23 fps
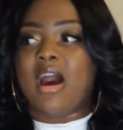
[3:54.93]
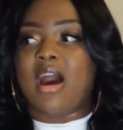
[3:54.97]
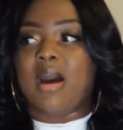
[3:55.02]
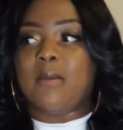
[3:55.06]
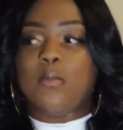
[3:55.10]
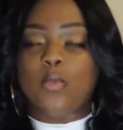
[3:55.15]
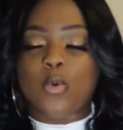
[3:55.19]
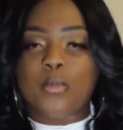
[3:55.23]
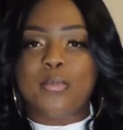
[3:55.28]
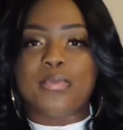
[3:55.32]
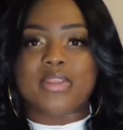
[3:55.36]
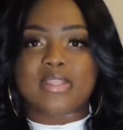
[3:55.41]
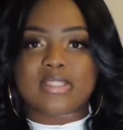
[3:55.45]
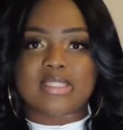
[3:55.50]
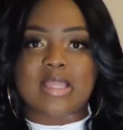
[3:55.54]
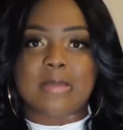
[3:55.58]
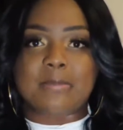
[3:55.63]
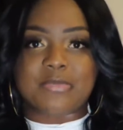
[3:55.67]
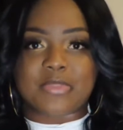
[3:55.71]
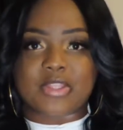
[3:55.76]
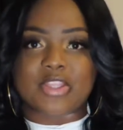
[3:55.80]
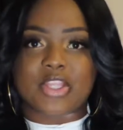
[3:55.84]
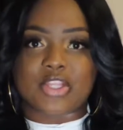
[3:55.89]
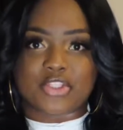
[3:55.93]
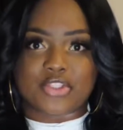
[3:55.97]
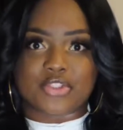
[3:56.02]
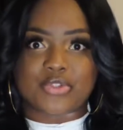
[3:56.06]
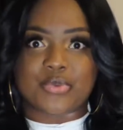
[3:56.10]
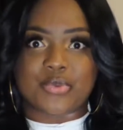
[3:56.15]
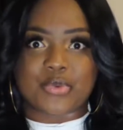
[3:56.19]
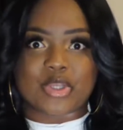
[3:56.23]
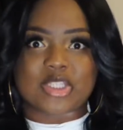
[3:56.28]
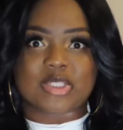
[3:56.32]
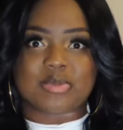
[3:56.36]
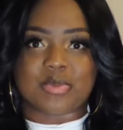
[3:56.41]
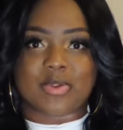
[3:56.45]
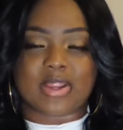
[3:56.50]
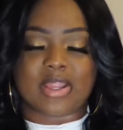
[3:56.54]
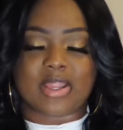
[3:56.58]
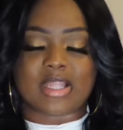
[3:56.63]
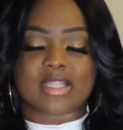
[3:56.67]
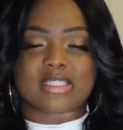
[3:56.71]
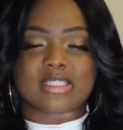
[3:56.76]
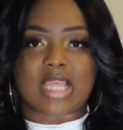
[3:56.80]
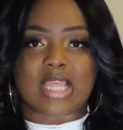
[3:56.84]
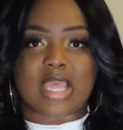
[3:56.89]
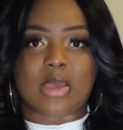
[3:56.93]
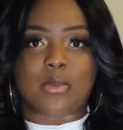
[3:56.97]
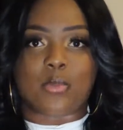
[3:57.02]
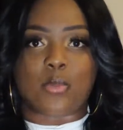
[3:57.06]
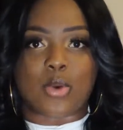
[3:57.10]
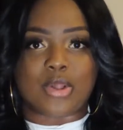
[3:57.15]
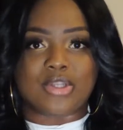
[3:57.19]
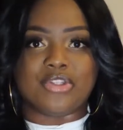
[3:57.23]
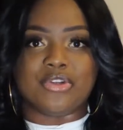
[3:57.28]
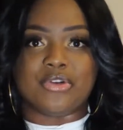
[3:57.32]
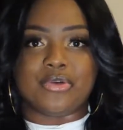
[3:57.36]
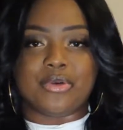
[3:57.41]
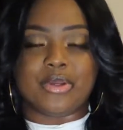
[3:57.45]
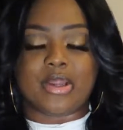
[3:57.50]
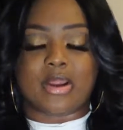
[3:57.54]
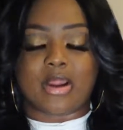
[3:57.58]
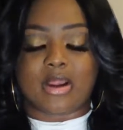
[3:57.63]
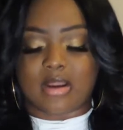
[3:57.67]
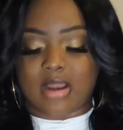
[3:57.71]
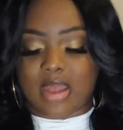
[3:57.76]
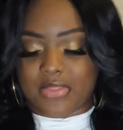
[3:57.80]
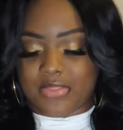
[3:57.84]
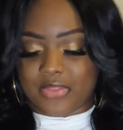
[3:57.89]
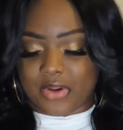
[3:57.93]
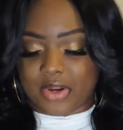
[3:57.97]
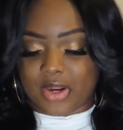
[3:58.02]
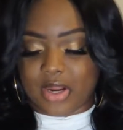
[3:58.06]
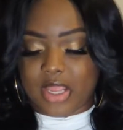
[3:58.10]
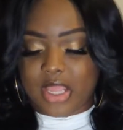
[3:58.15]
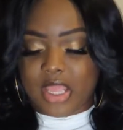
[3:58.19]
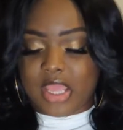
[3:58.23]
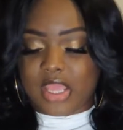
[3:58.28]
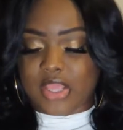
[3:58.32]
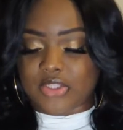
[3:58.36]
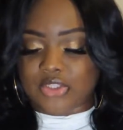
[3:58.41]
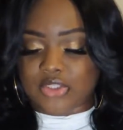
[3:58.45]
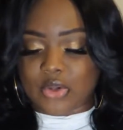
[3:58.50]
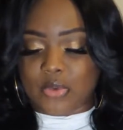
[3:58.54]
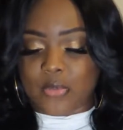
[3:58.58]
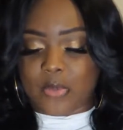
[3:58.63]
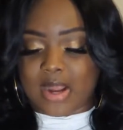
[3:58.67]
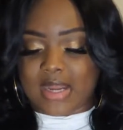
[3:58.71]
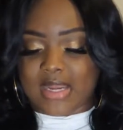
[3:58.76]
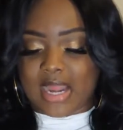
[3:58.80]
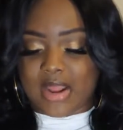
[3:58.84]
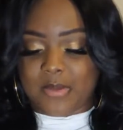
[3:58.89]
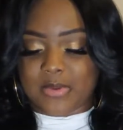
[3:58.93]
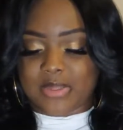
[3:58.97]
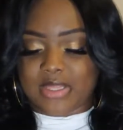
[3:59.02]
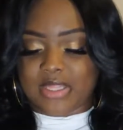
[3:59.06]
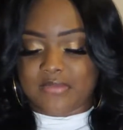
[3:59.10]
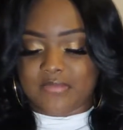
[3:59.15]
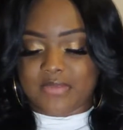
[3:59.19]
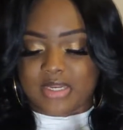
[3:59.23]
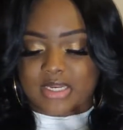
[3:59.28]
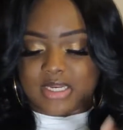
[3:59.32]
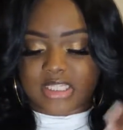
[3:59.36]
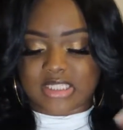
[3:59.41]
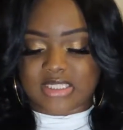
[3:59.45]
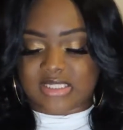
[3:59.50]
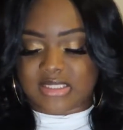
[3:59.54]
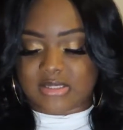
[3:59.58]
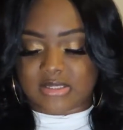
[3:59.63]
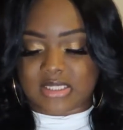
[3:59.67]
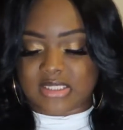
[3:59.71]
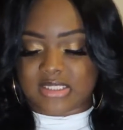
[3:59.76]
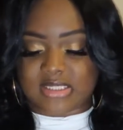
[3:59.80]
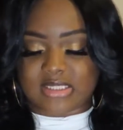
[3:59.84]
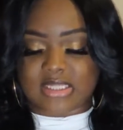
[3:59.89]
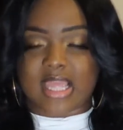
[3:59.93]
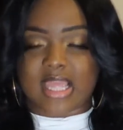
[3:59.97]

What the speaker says: will be something that you will experience at one degree or another. And so right now we're living in this